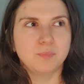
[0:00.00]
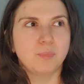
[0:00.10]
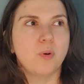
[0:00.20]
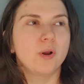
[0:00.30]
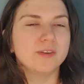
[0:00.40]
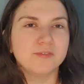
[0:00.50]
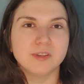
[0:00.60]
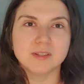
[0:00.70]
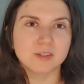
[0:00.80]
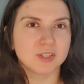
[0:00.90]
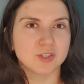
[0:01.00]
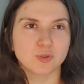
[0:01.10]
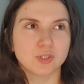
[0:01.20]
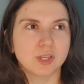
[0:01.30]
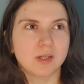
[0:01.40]
point fingers or
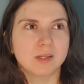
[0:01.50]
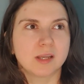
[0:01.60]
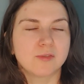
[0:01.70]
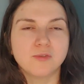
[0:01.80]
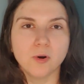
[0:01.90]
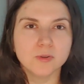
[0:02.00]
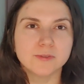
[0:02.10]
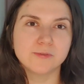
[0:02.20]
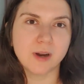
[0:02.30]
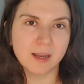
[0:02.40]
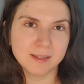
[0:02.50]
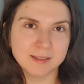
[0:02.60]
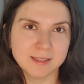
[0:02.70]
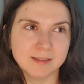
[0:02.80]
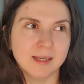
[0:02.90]
start like fault
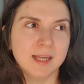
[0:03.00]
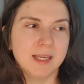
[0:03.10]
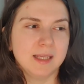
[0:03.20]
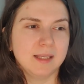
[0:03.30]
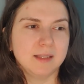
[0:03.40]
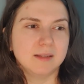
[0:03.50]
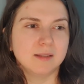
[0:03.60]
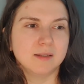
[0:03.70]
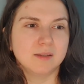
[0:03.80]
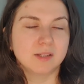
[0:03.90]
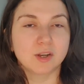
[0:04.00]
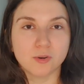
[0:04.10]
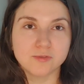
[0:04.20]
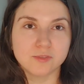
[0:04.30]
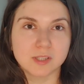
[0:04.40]
finding in the
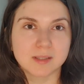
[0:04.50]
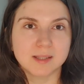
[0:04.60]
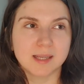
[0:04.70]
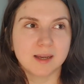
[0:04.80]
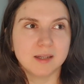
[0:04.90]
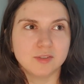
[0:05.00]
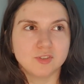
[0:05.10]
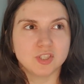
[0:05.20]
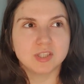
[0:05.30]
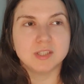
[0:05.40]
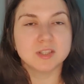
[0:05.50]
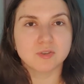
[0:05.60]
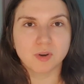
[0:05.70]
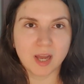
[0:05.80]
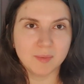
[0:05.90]
conflict. They kind of just
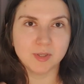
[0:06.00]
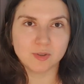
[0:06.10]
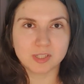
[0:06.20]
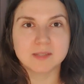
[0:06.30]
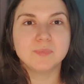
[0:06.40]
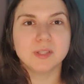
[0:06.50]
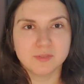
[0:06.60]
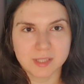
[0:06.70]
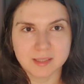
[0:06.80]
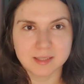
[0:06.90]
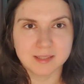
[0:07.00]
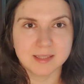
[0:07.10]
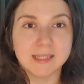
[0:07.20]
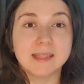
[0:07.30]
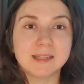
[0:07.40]
describe your experiences
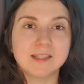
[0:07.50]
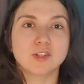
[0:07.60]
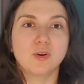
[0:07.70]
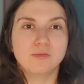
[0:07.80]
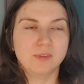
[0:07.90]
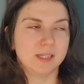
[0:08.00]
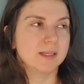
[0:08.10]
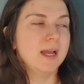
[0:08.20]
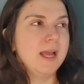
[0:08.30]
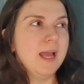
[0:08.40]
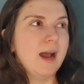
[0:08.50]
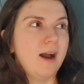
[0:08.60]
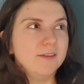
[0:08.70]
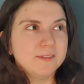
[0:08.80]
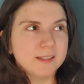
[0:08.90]
in this conflict.
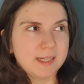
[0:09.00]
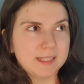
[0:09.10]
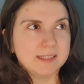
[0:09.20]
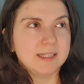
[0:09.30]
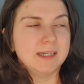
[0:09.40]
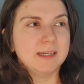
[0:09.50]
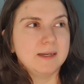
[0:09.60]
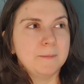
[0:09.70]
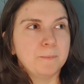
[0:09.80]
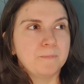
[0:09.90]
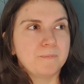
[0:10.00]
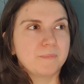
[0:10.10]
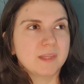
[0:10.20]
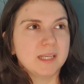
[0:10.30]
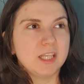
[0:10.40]
After that,
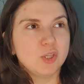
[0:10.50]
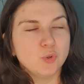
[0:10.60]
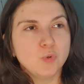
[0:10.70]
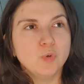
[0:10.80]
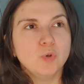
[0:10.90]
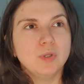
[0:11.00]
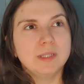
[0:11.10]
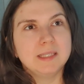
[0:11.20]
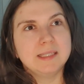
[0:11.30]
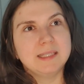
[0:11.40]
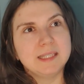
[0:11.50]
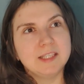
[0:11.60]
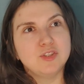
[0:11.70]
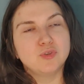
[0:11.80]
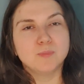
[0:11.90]
you
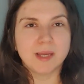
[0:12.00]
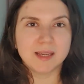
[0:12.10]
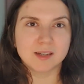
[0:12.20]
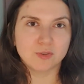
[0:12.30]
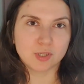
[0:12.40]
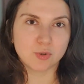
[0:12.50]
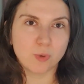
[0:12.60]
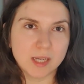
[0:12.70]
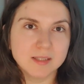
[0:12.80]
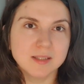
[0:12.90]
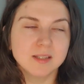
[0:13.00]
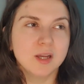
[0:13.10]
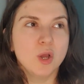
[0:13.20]
need to make a request,